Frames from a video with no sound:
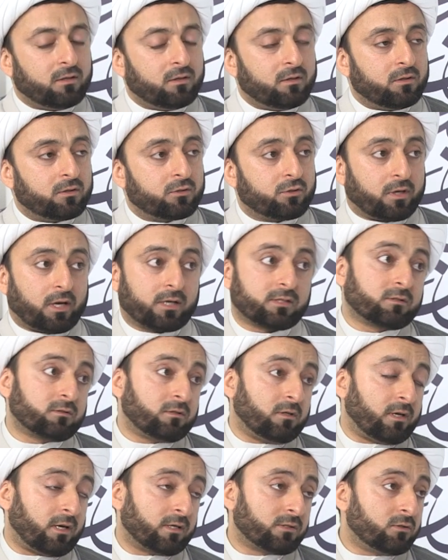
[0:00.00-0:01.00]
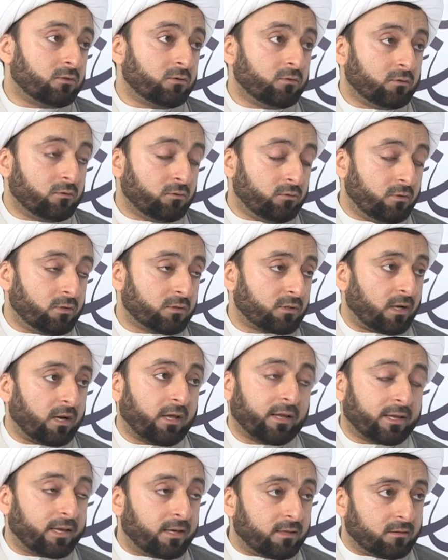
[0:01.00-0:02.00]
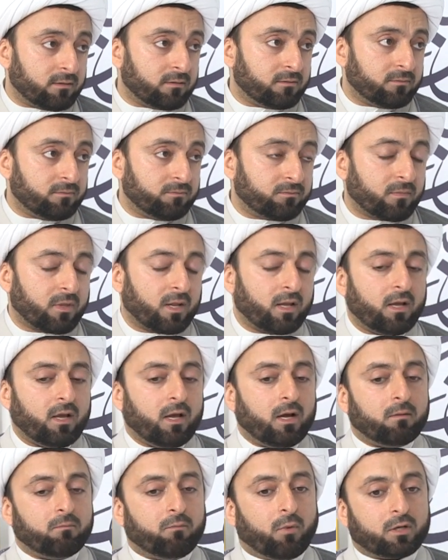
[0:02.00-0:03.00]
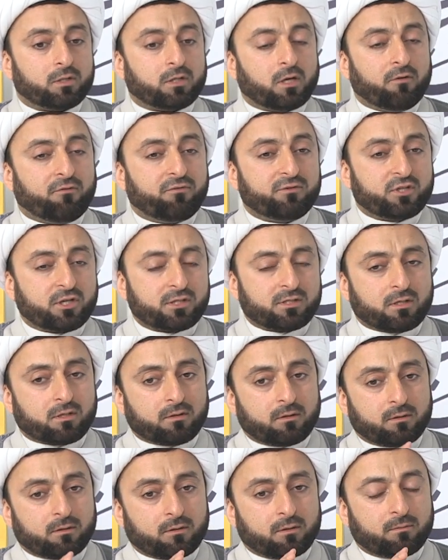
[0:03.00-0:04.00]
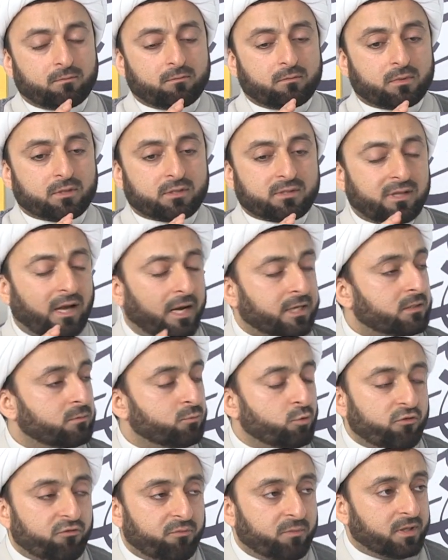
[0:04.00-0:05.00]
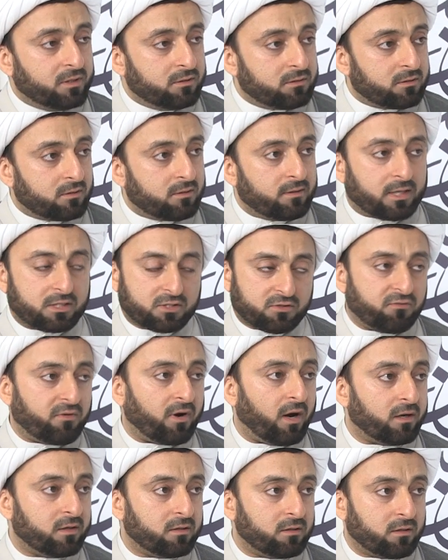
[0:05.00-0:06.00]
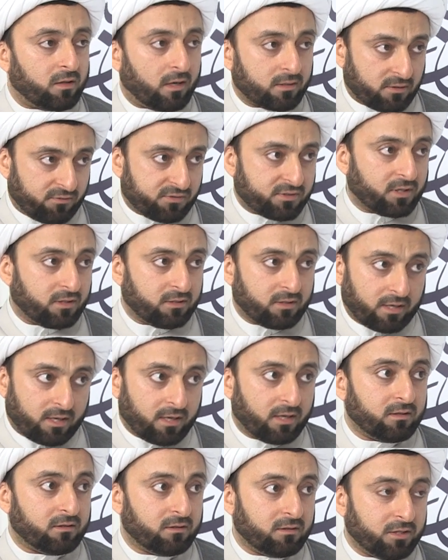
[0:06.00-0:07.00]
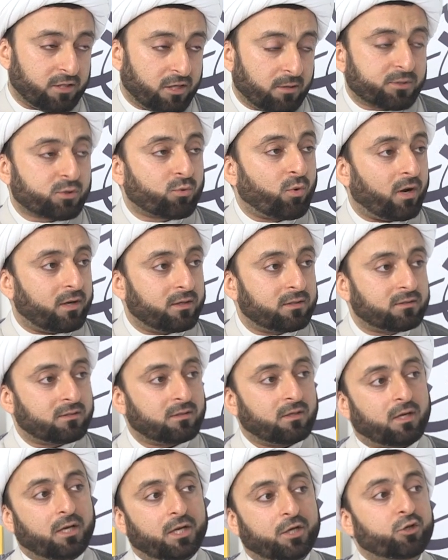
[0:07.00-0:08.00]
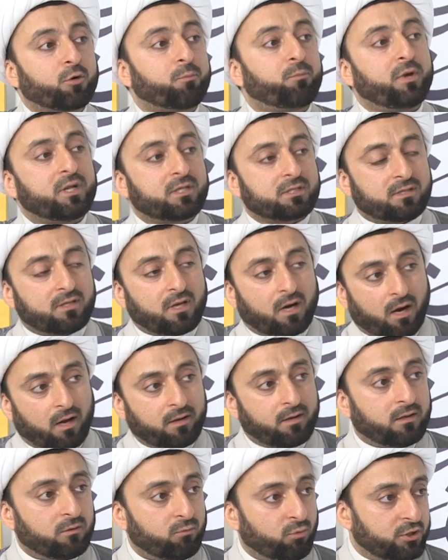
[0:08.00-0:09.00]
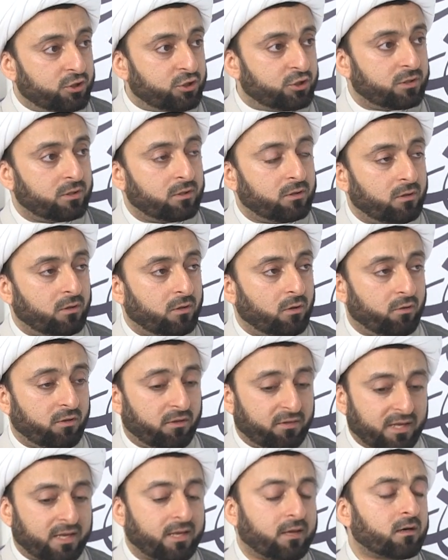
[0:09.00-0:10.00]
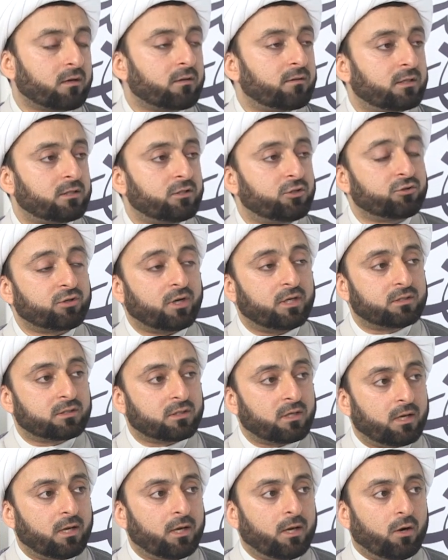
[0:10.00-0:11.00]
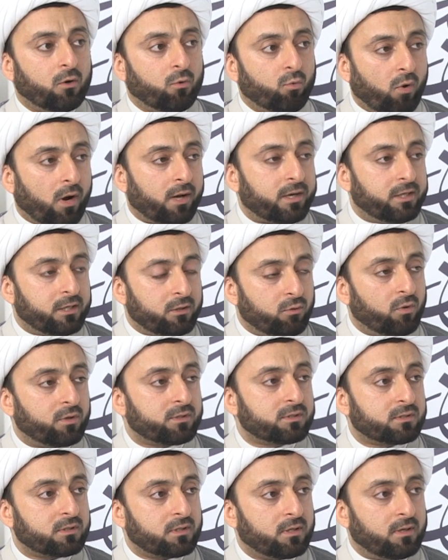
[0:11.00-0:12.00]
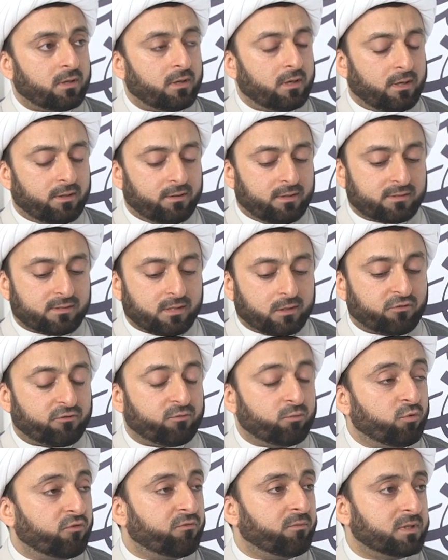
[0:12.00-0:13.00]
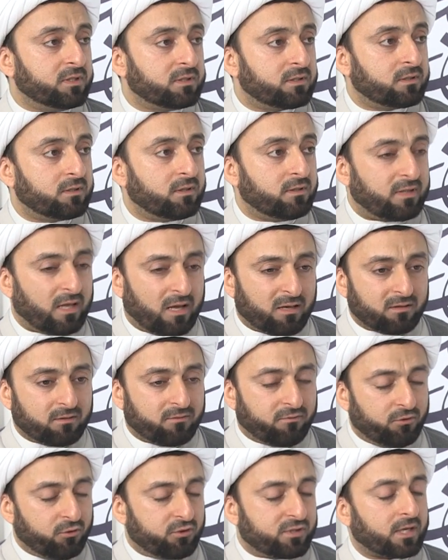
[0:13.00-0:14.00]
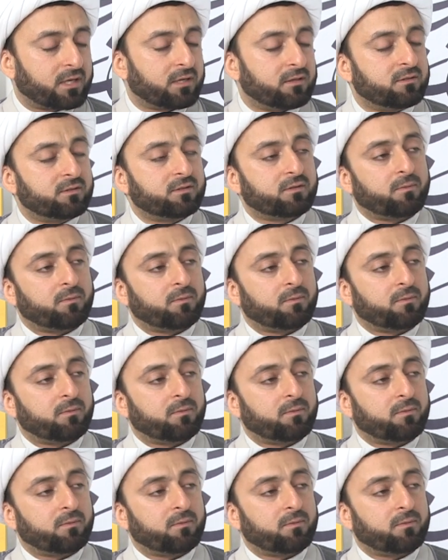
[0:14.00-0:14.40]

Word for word: So he has, to, he has to do the salah again. But if just a slight movement, that's fine. As I've said, again, he keeps quiet. He repeats the ayah in which or the dhikr that he read while he was in the state of movement in so that few seconds.